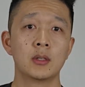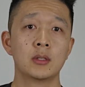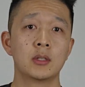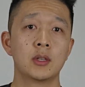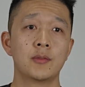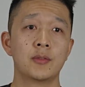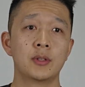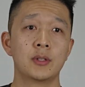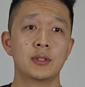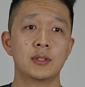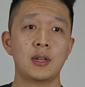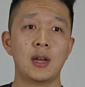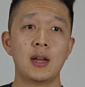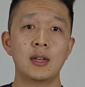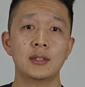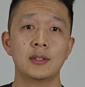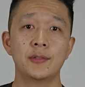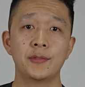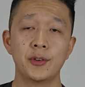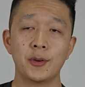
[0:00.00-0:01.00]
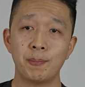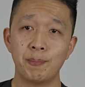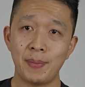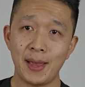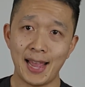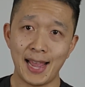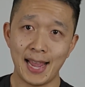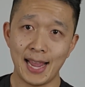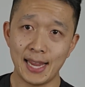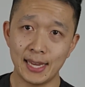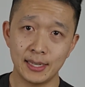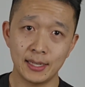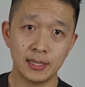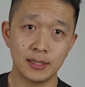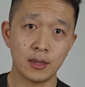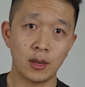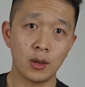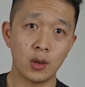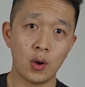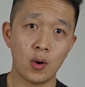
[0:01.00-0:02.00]
So if you start to feel pain
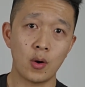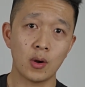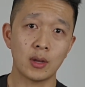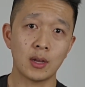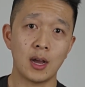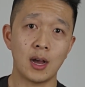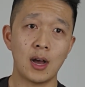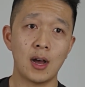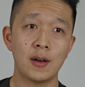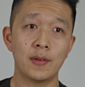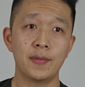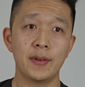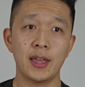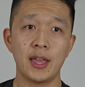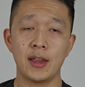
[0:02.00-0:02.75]
in the lower calf